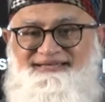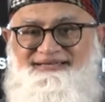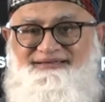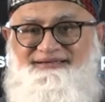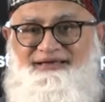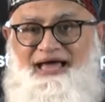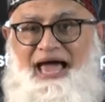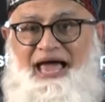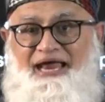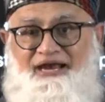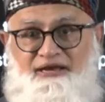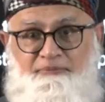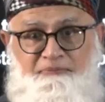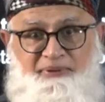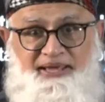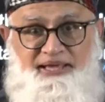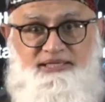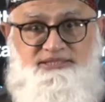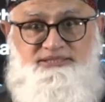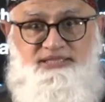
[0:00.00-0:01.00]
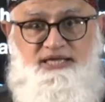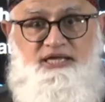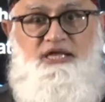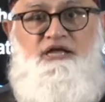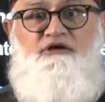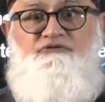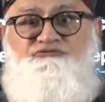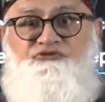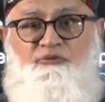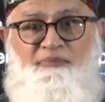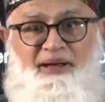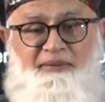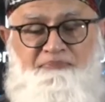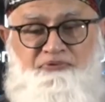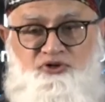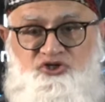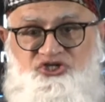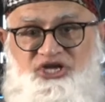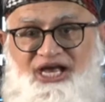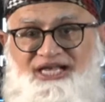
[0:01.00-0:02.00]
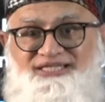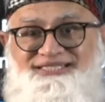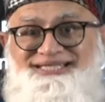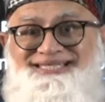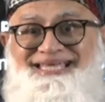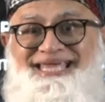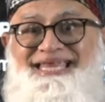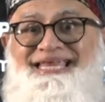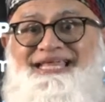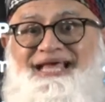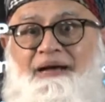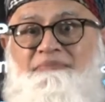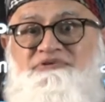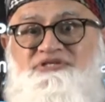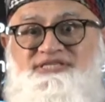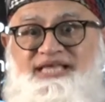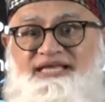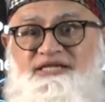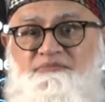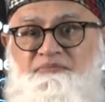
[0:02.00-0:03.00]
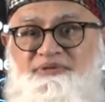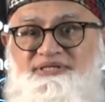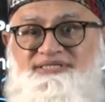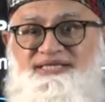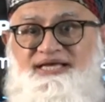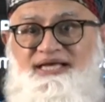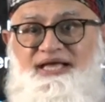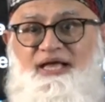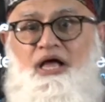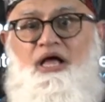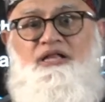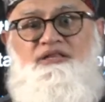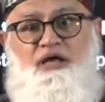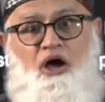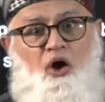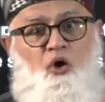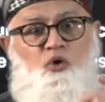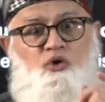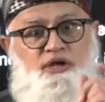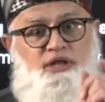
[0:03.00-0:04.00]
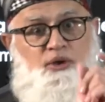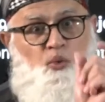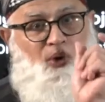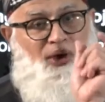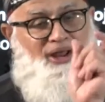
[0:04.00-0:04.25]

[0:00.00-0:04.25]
I repeat, for my projected income statement, the only one